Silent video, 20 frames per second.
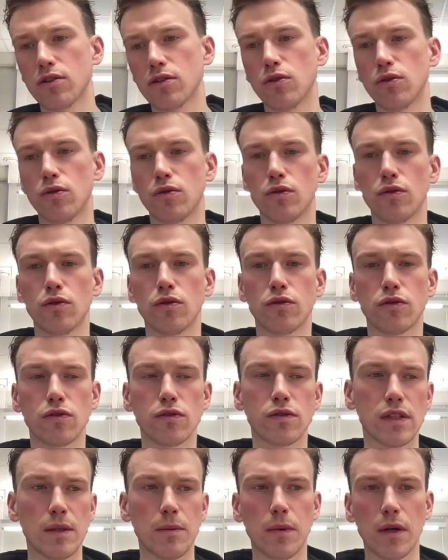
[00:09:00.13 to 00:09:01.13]
to
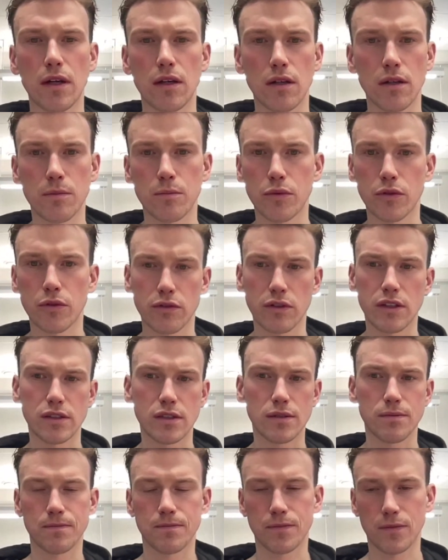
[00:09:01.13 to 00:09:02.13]
see my
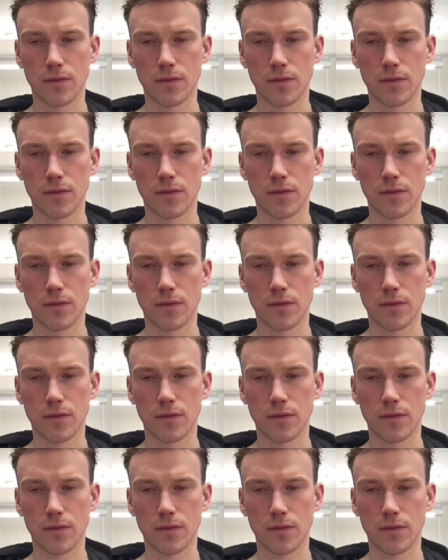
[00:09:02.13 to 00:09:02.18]
progress.